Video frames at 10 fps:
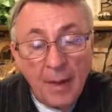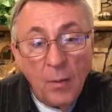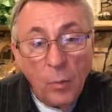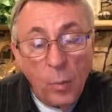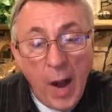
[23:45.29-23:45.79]

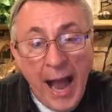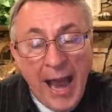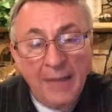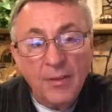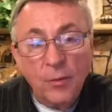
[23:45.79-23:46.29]

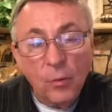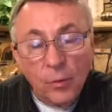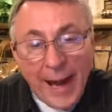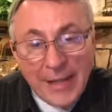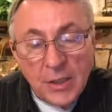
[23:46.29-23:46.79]
why the
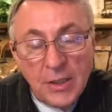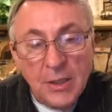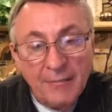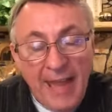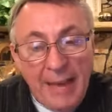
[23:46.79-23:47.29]
righteousness
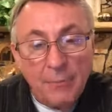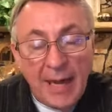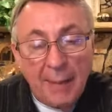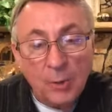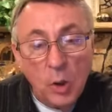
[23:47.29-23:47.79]
of Abraham